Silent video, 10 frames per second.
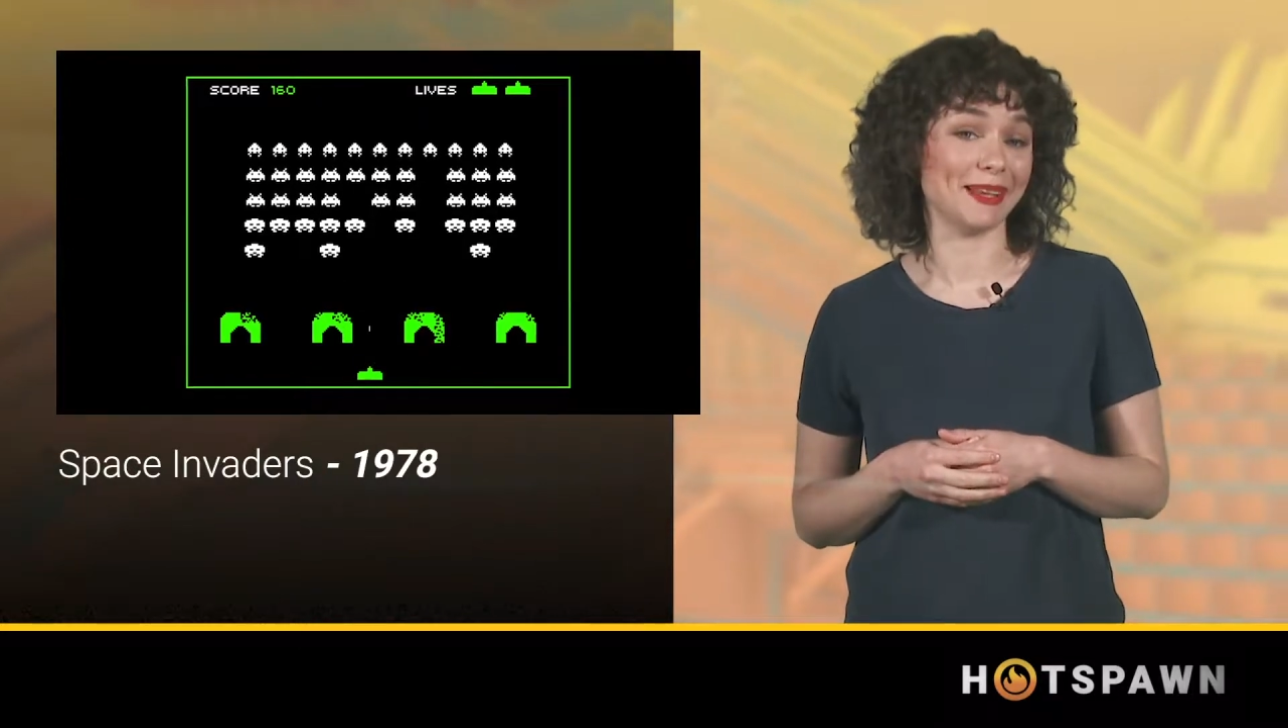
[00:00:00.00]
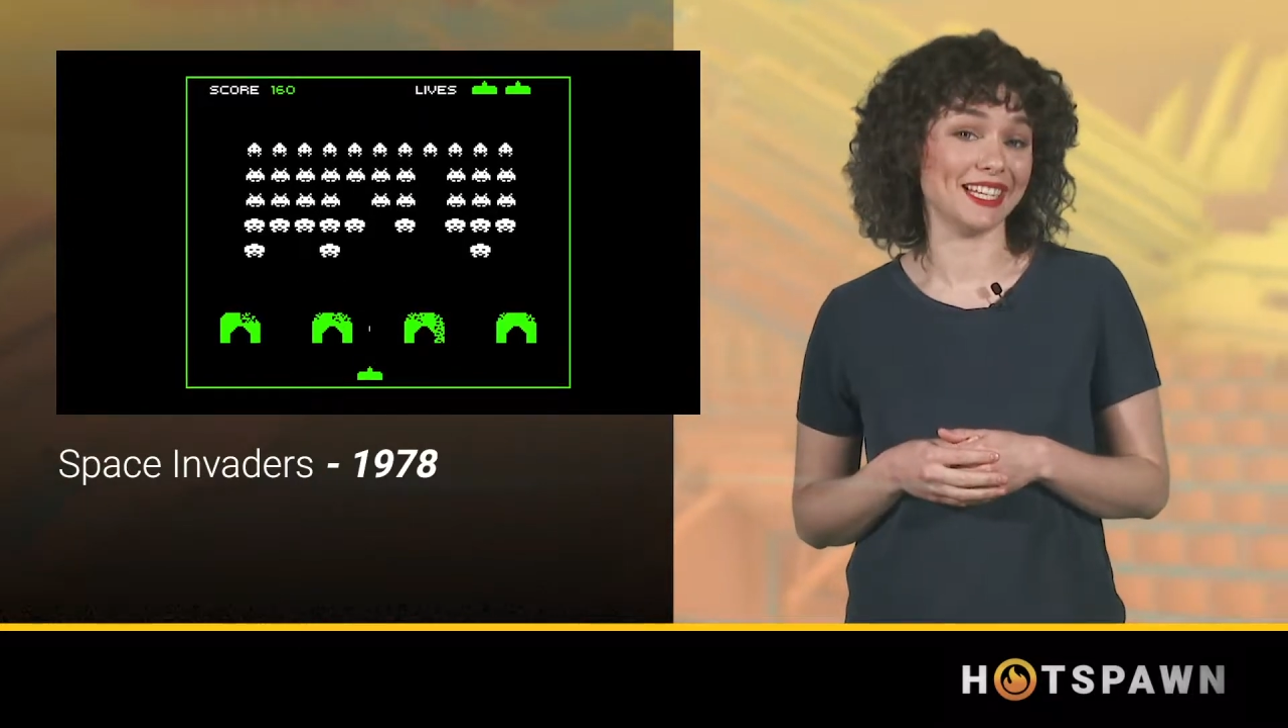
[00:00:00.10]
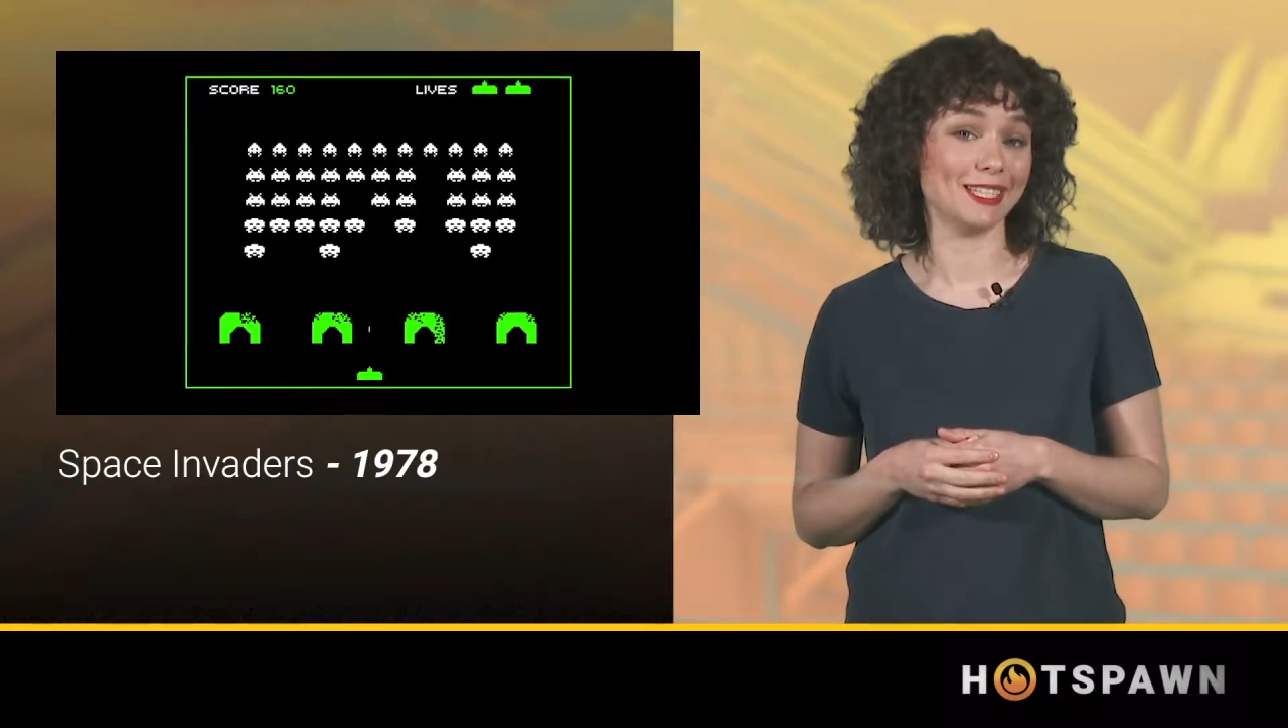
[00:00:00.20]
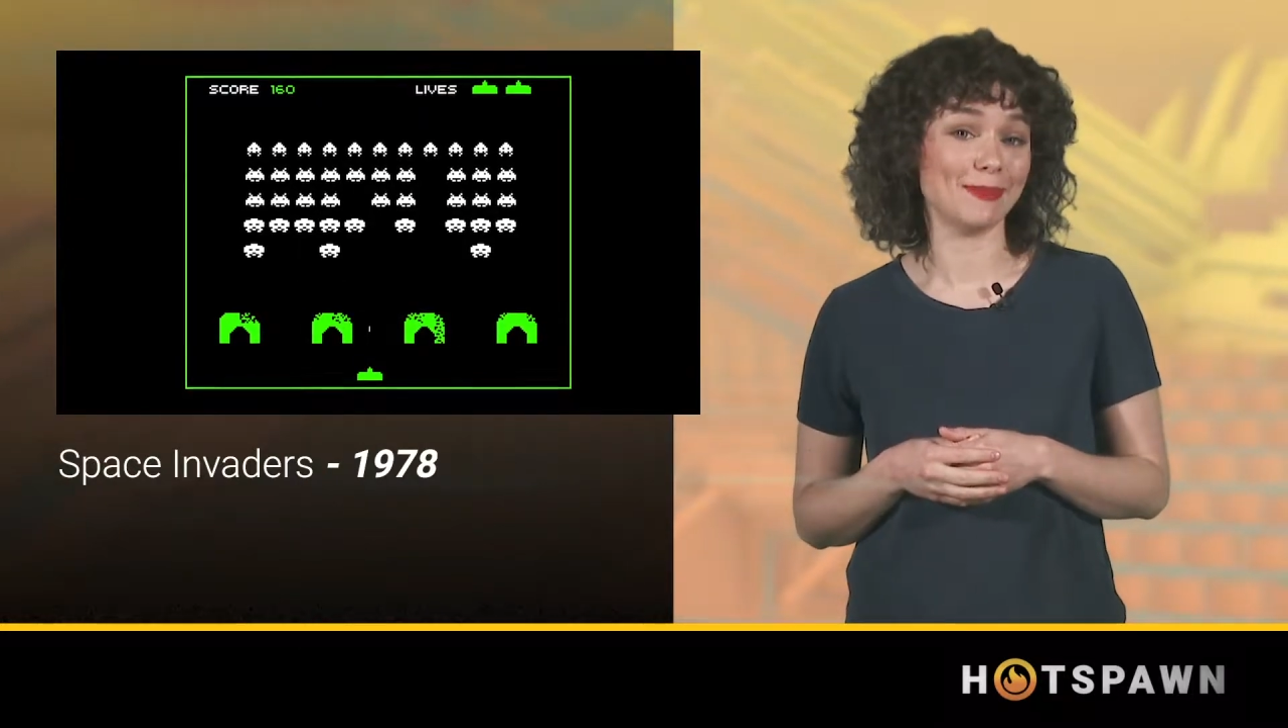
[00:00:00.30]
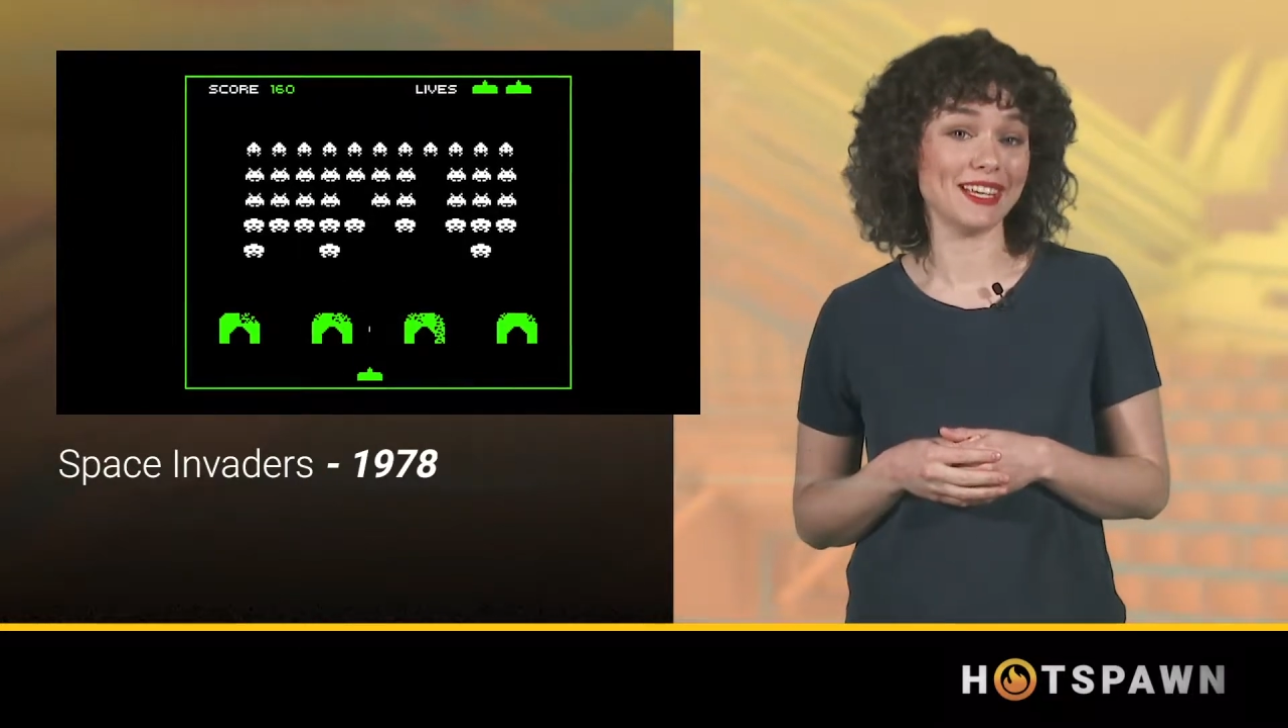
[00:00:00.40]

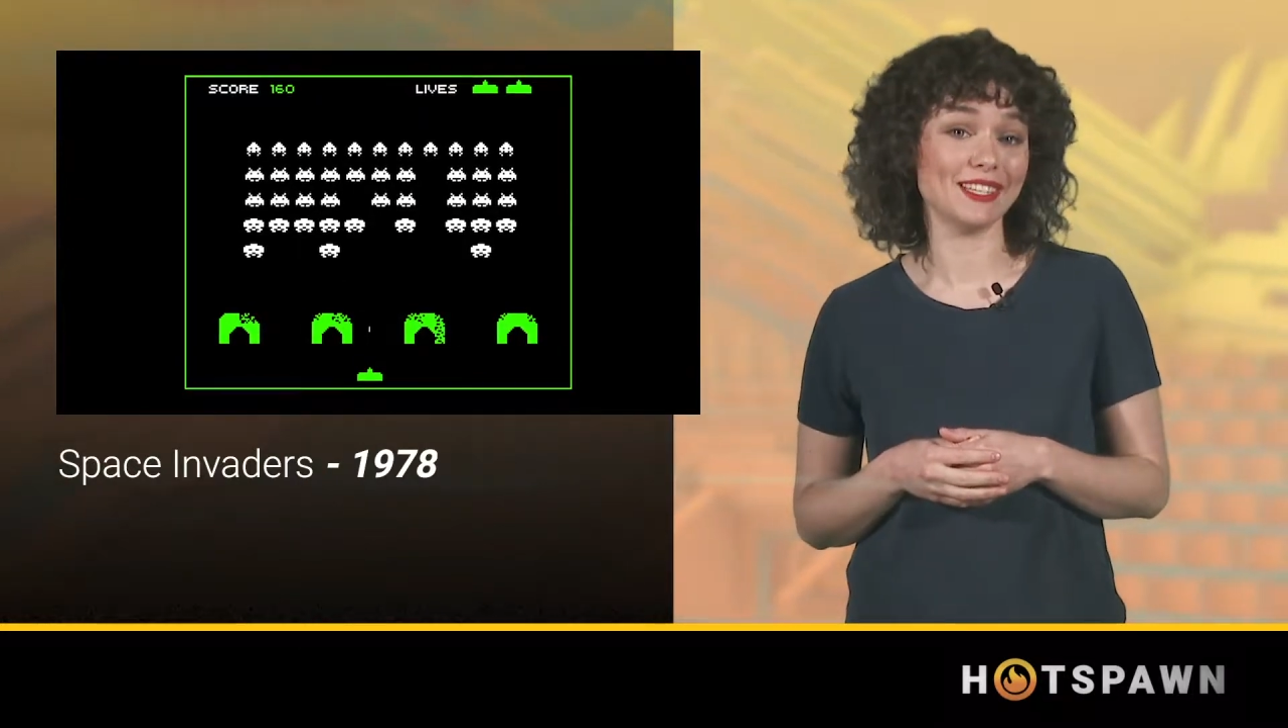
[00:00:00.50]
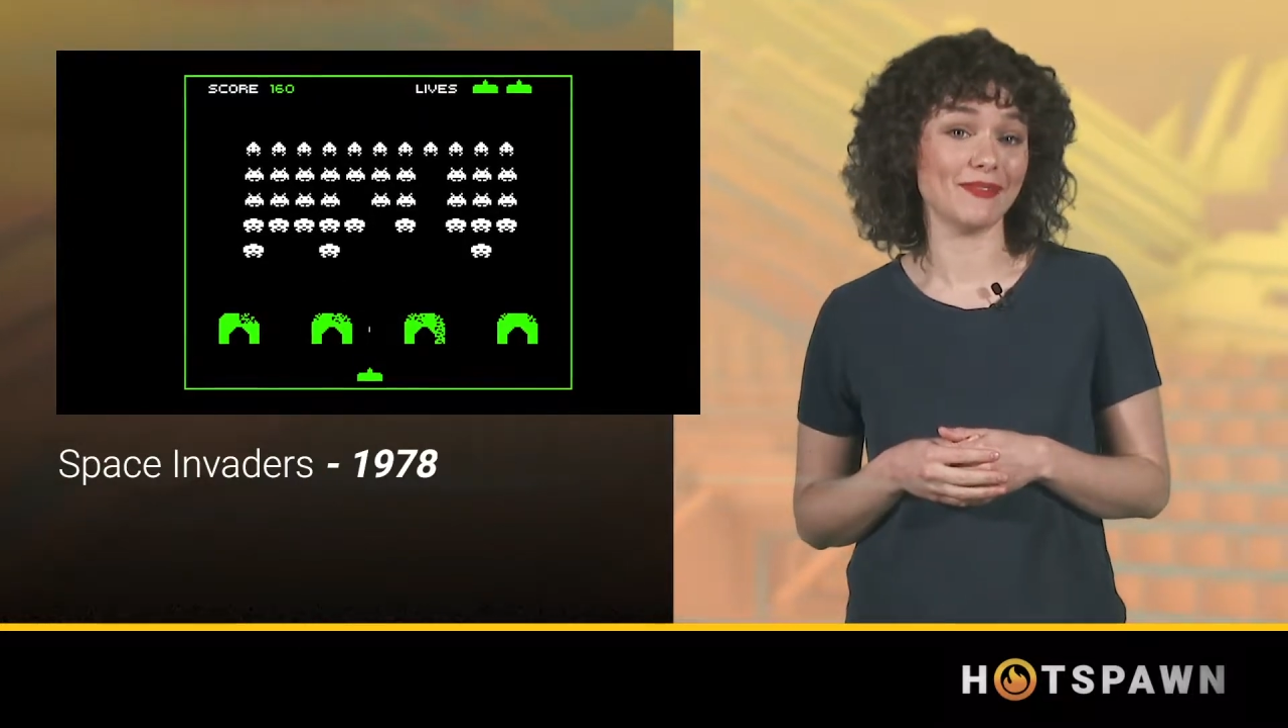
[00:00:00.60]
playing Space